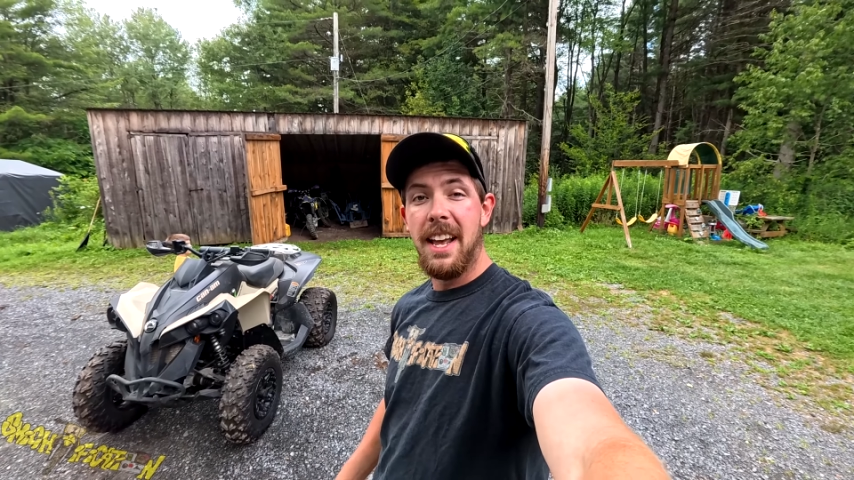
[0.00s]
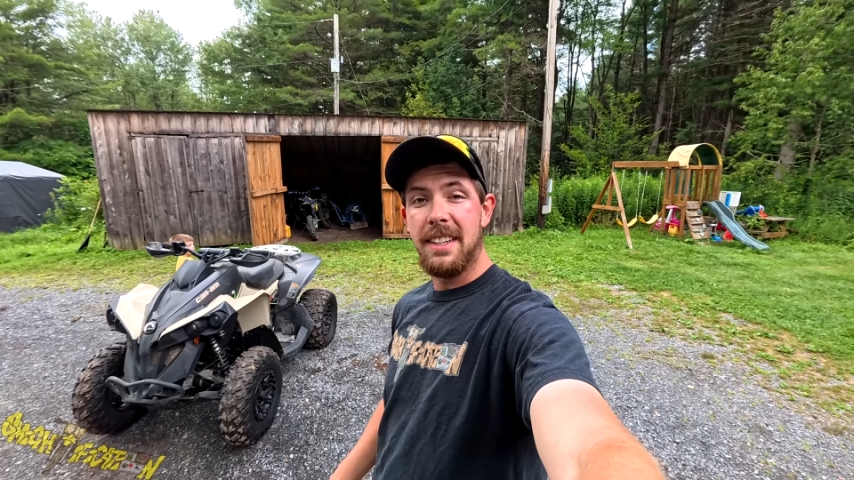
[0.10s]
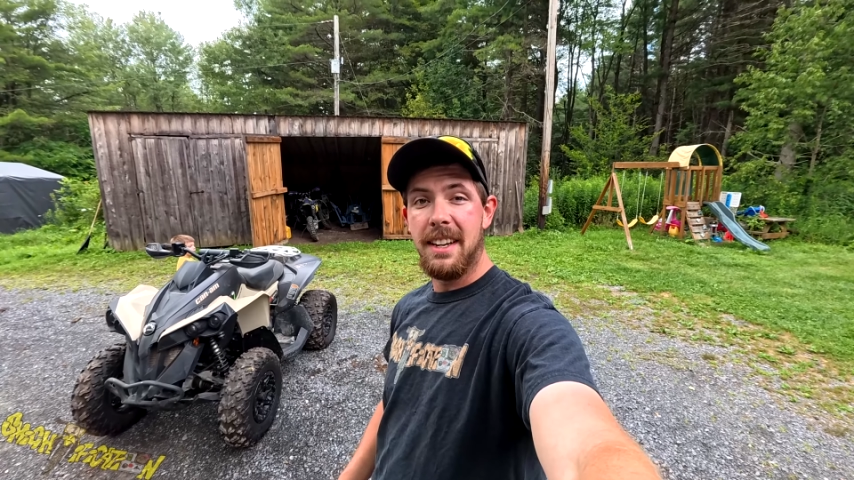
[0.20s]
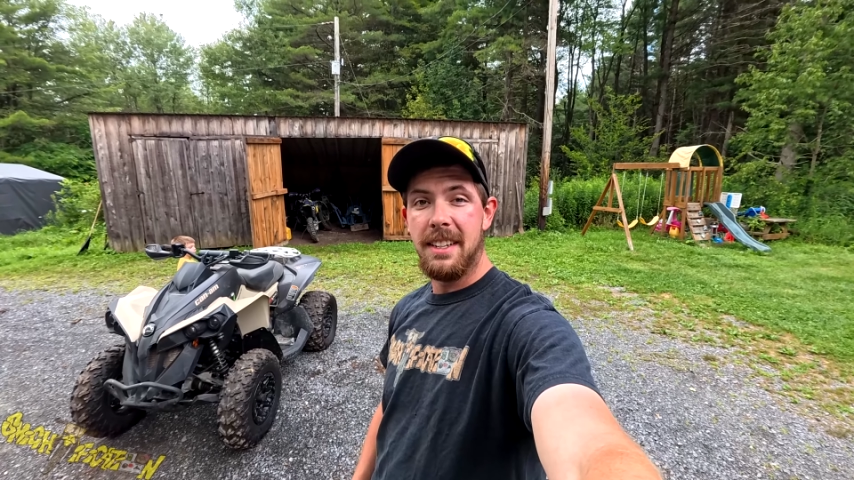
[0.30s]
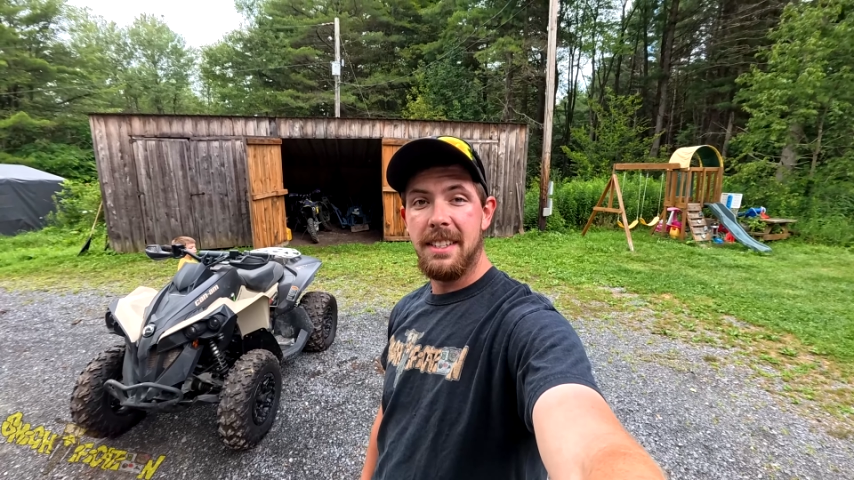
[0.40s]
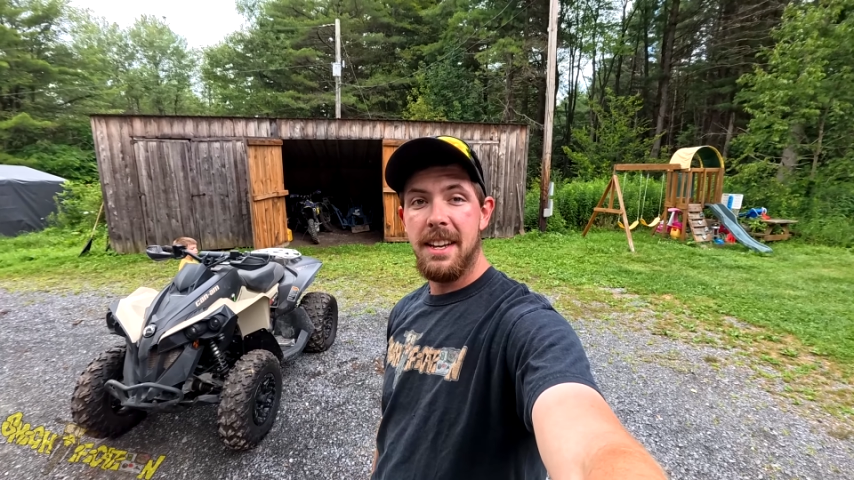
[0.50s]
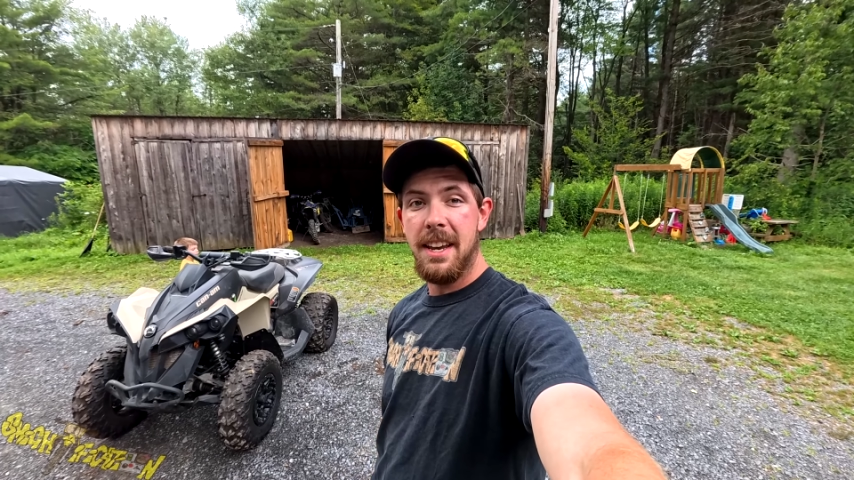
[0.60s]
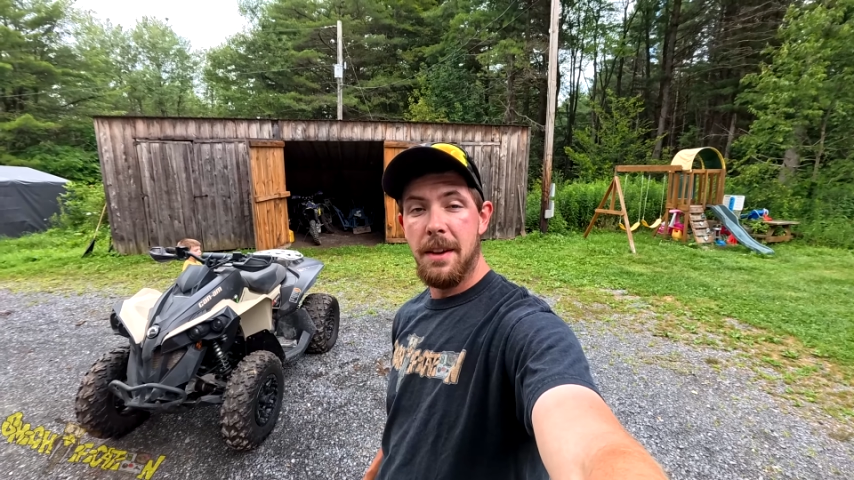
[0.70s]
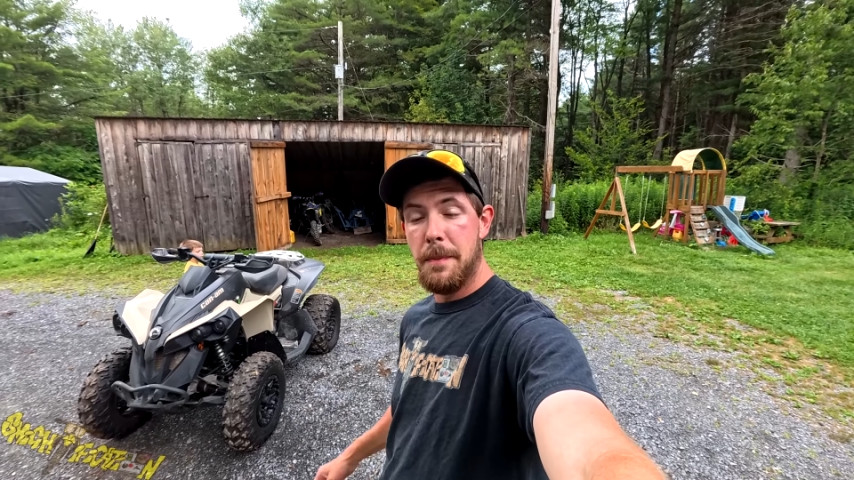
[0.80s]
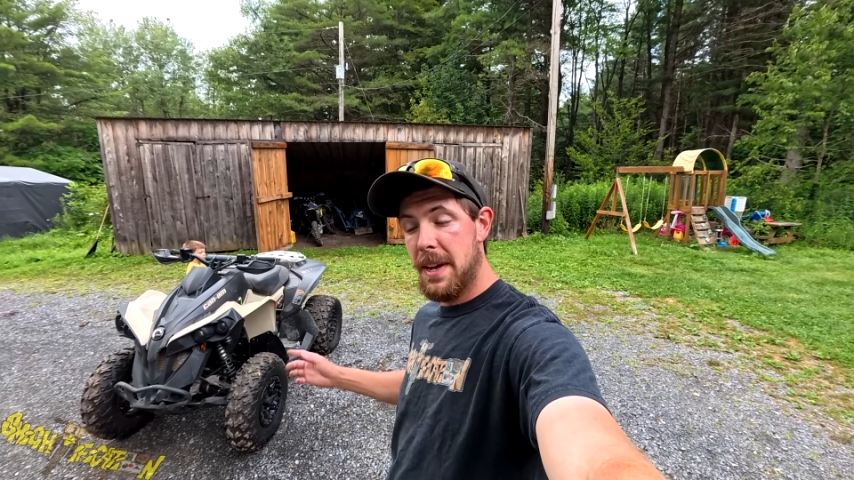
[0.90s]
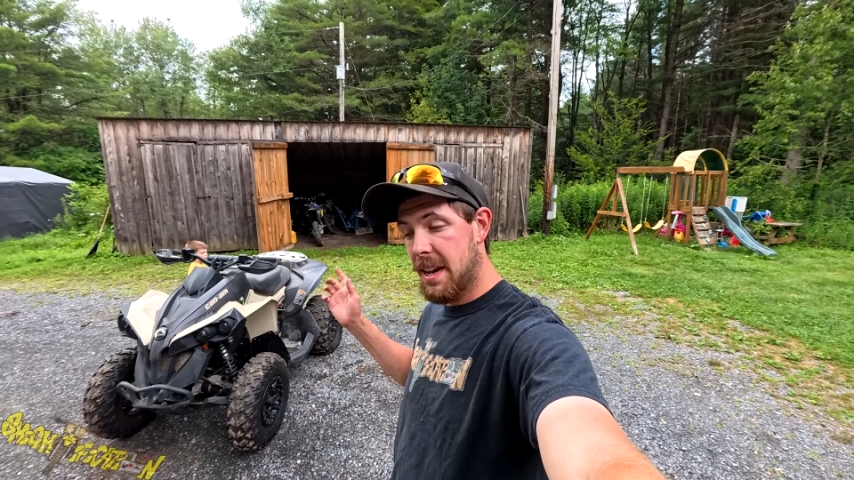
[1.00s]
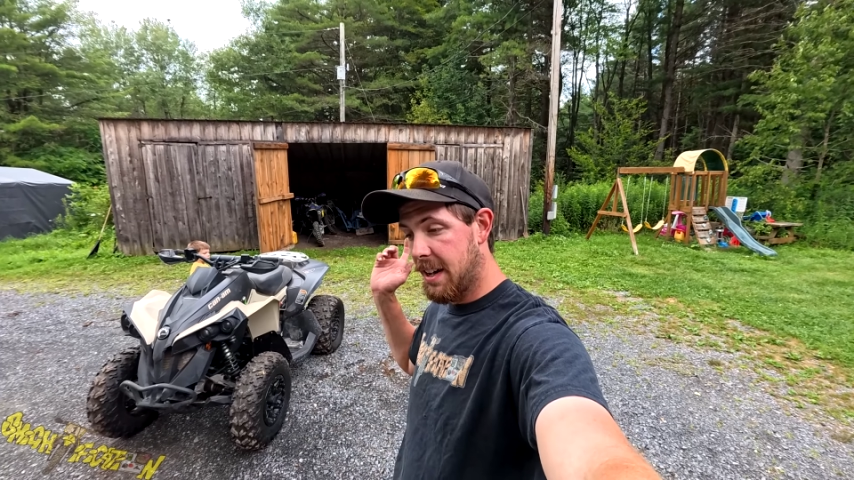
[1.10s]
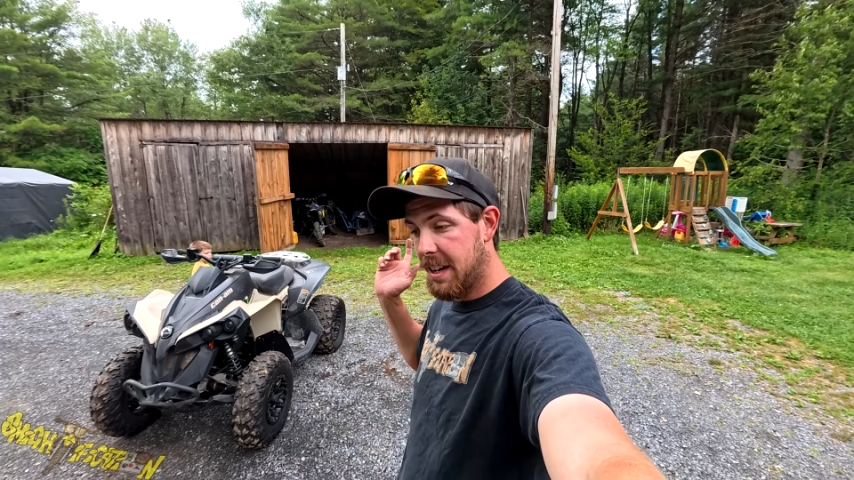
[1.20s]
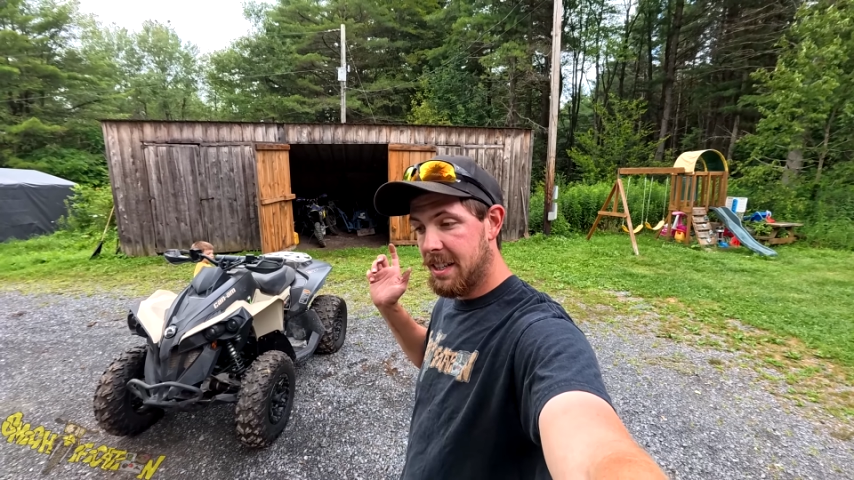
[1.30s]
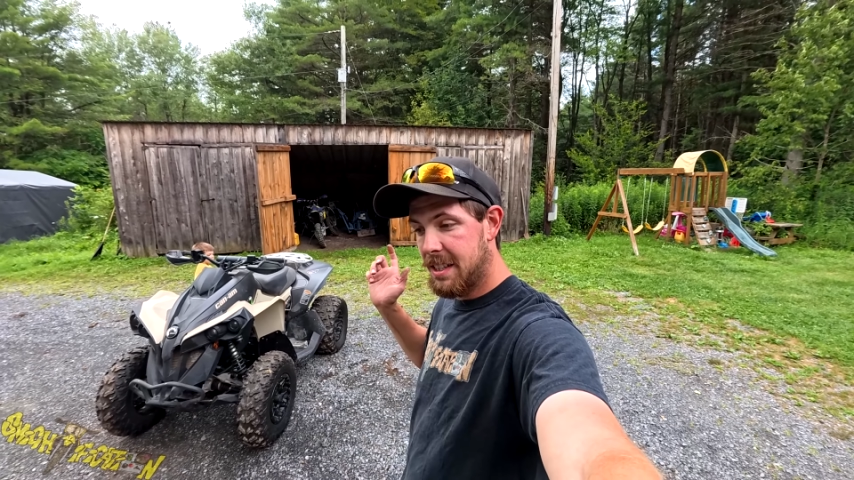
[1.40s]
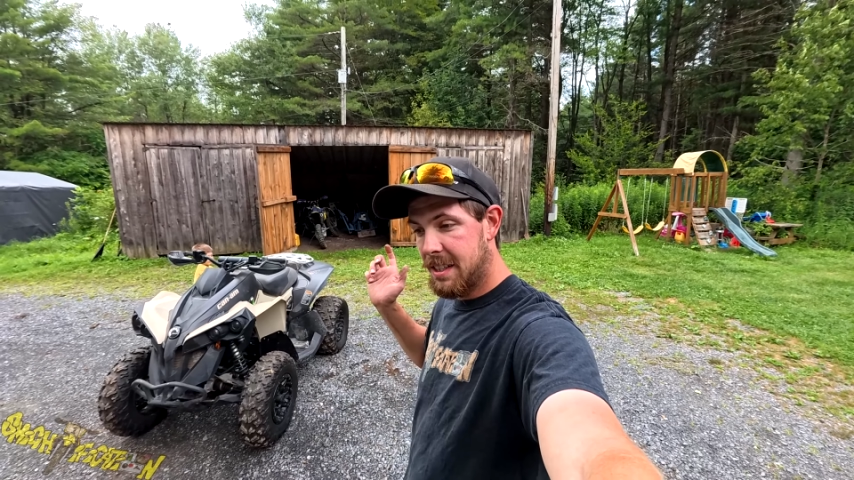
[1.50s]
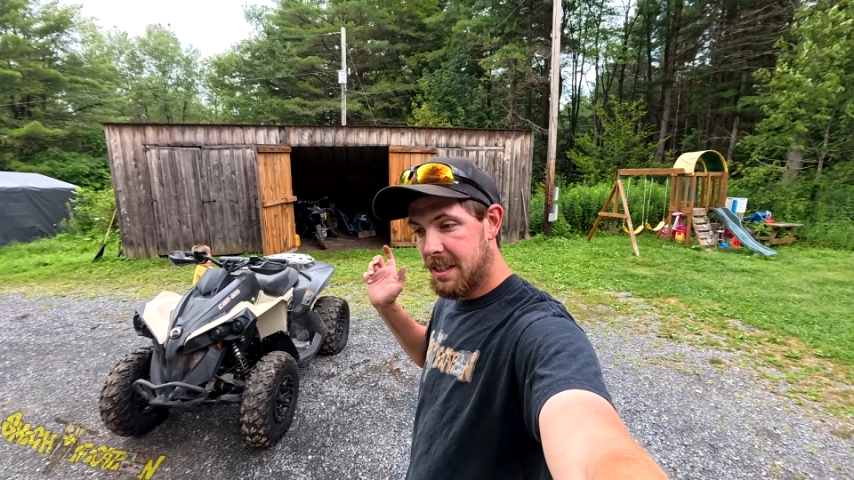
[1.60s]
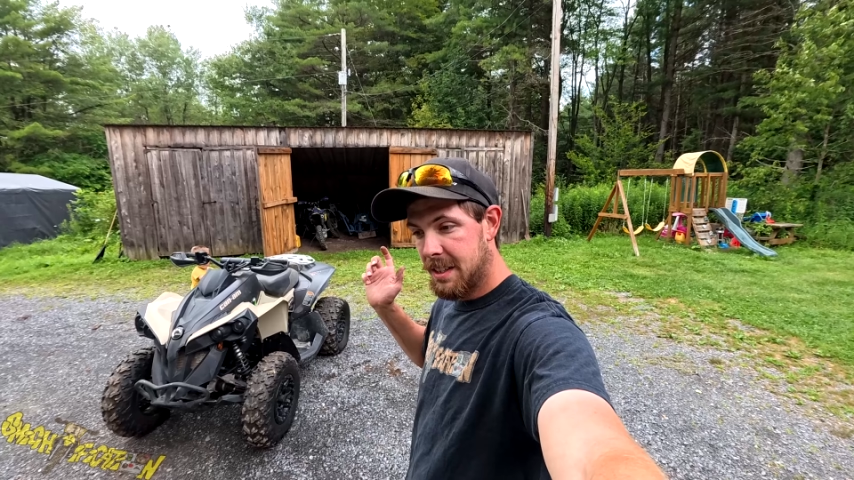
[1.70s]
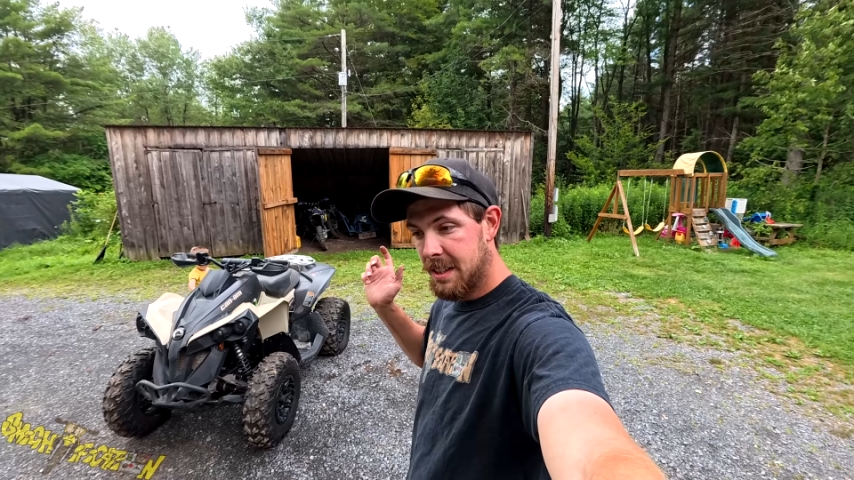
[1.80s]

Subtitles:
XXC because